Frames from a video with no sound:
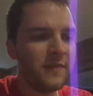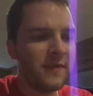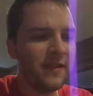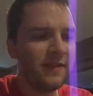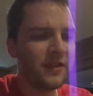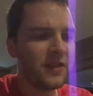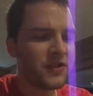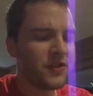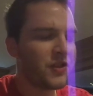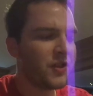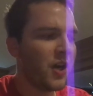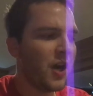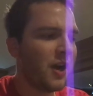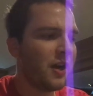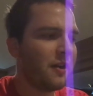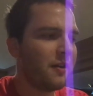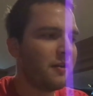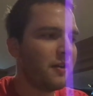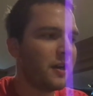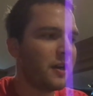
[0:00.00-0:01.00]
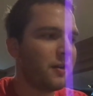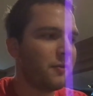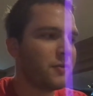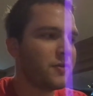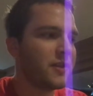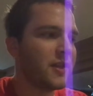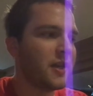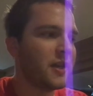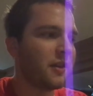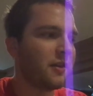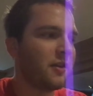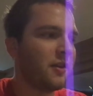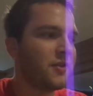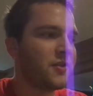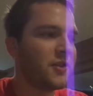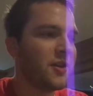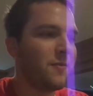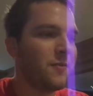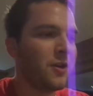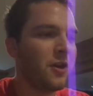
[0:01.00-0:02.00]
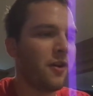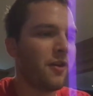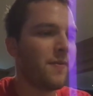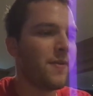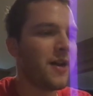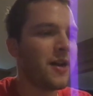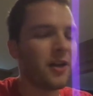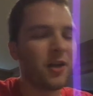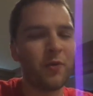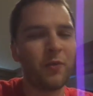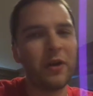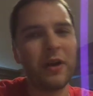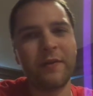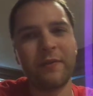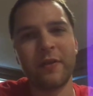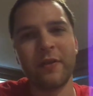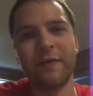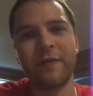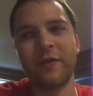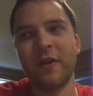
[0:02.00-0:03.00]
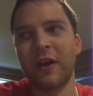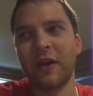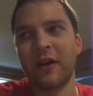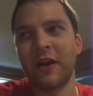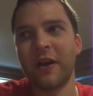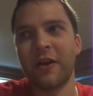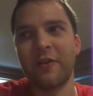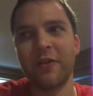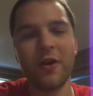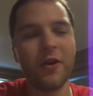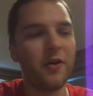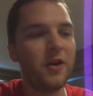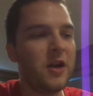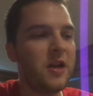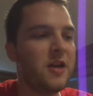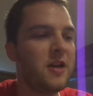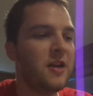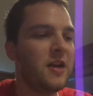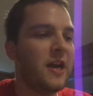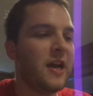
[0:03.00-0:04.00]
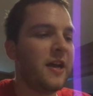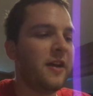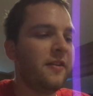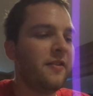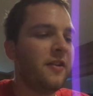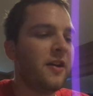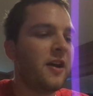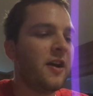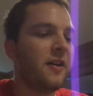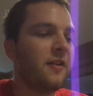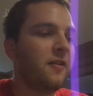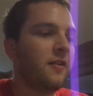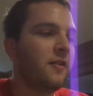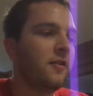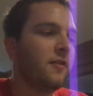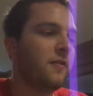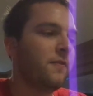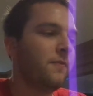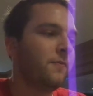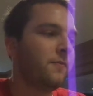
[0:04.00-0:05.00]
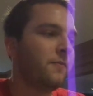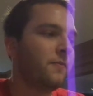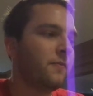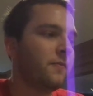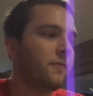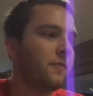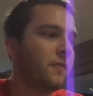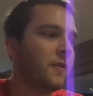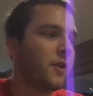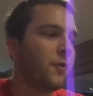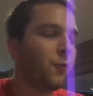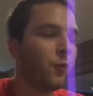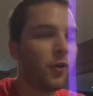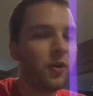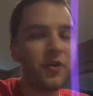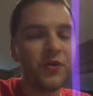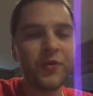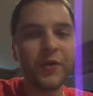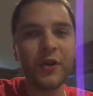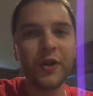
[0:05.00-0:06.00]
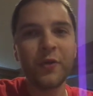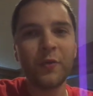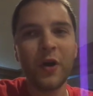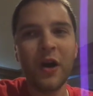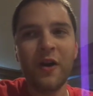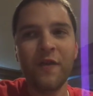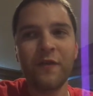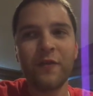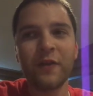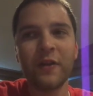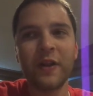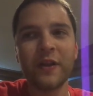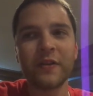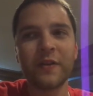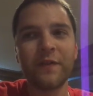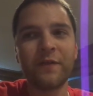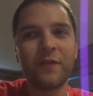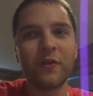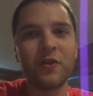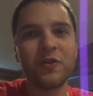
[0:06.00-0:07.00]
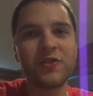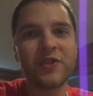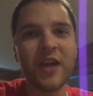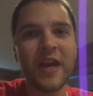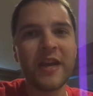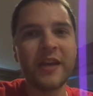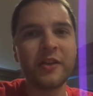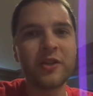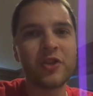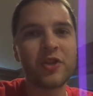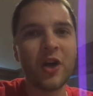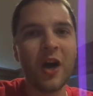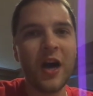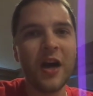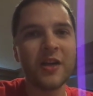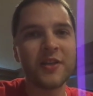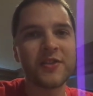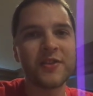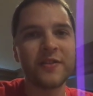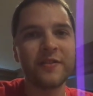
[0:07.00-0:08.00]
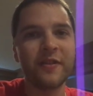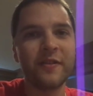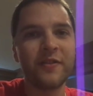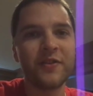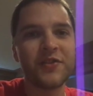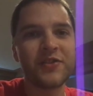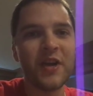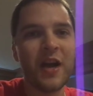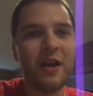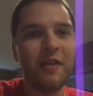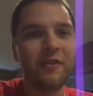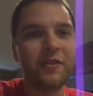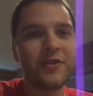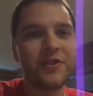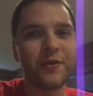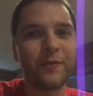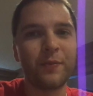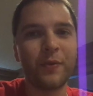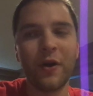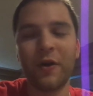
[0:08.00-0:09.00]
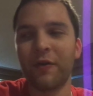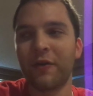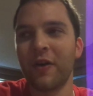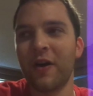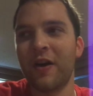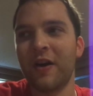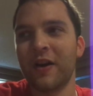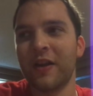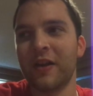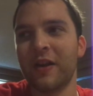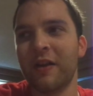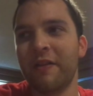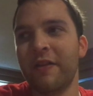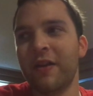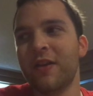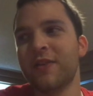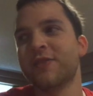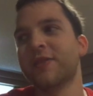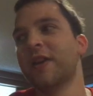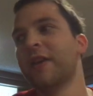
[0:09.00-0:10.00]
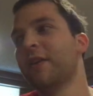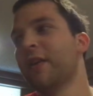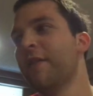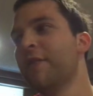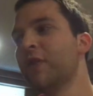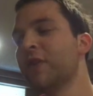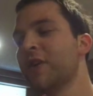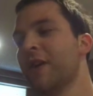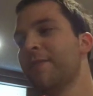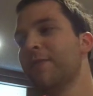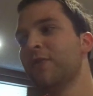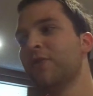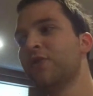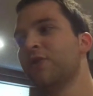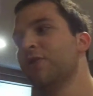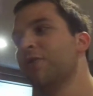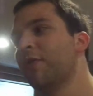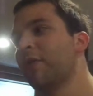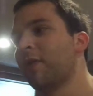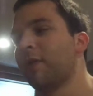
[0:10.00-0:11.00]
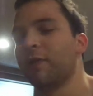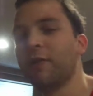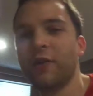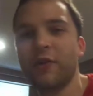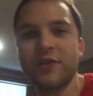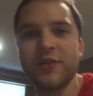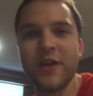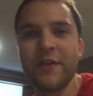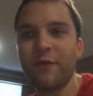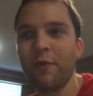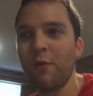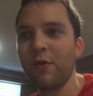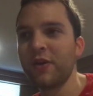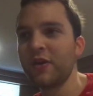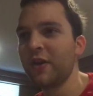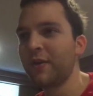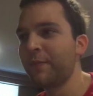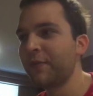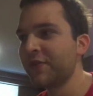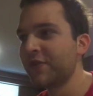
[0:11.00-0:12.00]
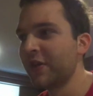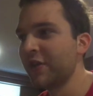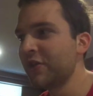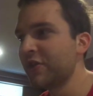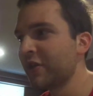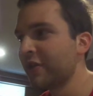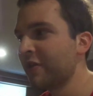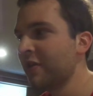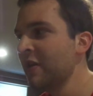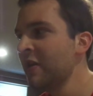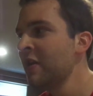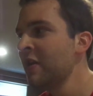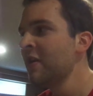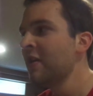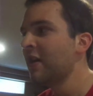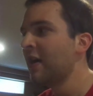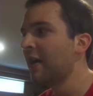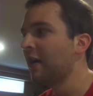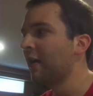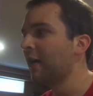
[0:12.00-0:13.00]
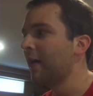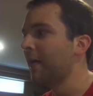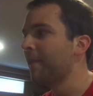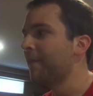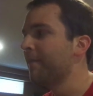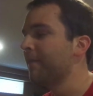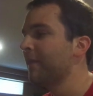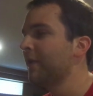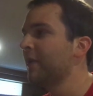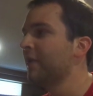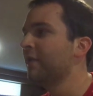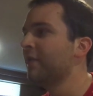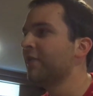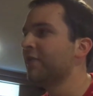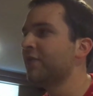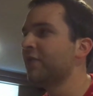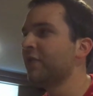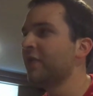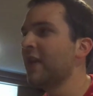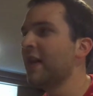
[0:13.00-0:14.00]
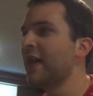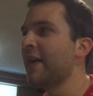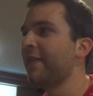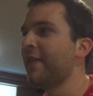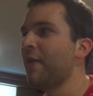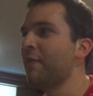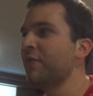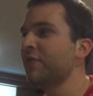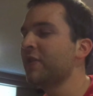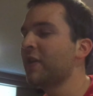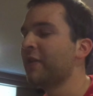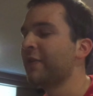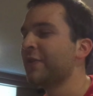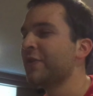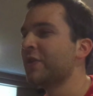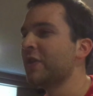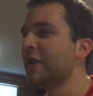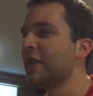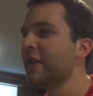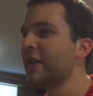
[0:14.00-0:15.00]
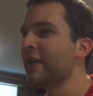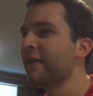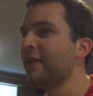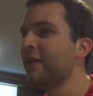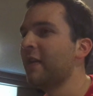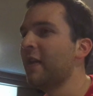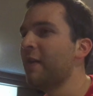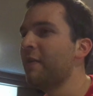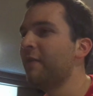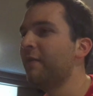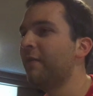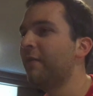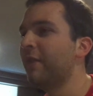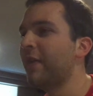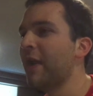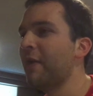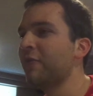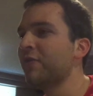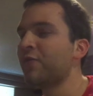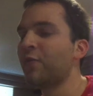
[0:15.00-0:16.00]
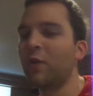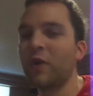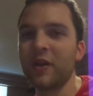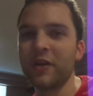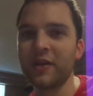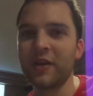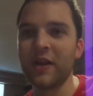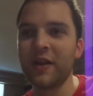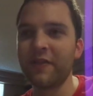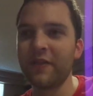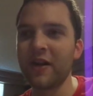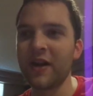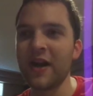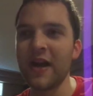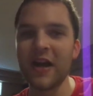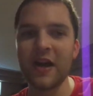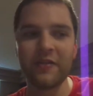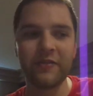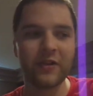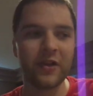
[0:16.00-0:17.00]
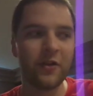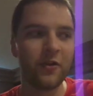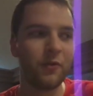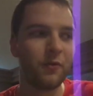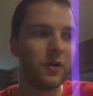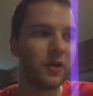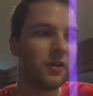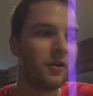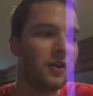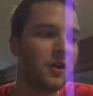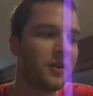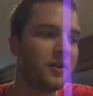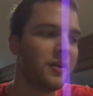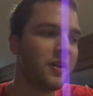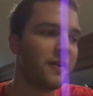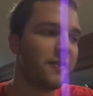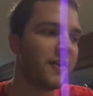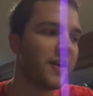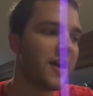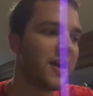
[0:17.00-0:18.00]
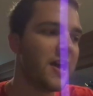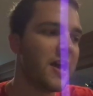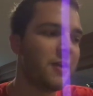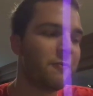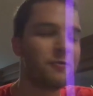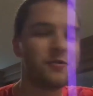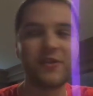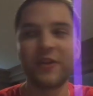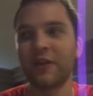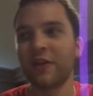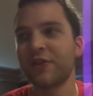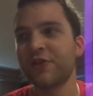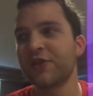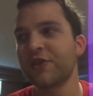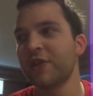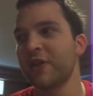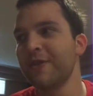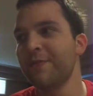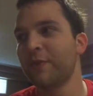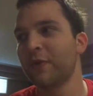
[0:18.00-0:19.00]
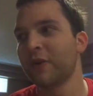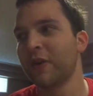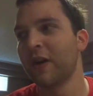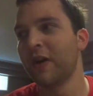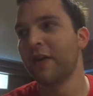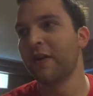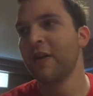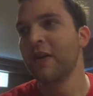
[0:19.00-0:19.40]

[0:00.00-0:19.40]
this gun, and it was like a semi-automatic, whatever the fuck, I don't know. And it worked really well for like the first 8 shots, and then the silencer broke on it, and then it's like every time you shoot, it alerts everyone to your position. So yeah, that was kind of shitty. And then that was one gun that I had. And the other gun that I had was like a sleeper gun.